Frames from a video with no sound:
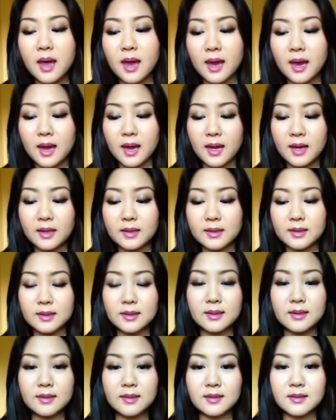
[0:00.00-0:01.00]
And
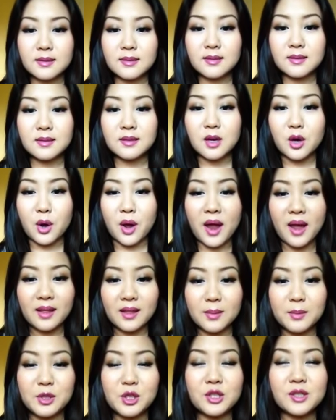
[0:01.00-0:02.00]
okay,
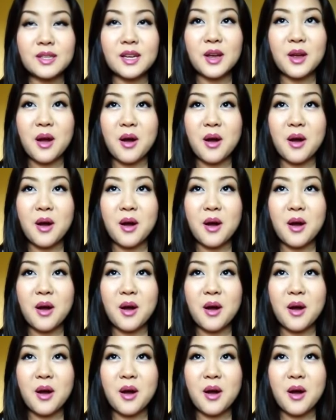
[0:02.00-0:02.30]
let me just tell